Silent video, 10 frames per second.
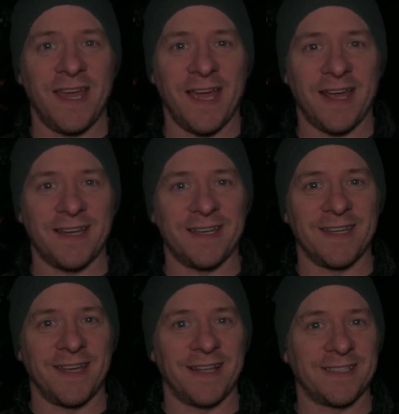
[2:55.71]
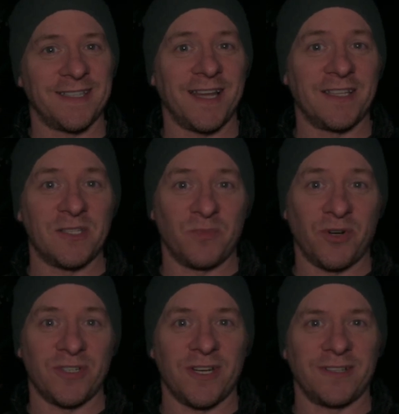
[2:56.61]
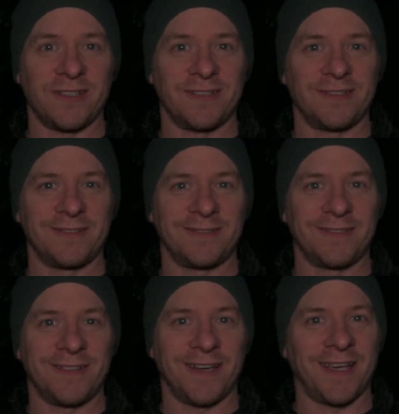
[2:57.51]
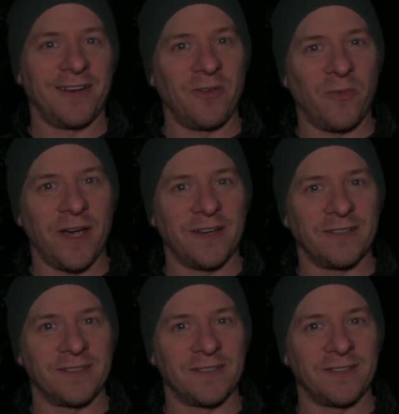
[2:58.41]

and uh, and start this project cannot wait.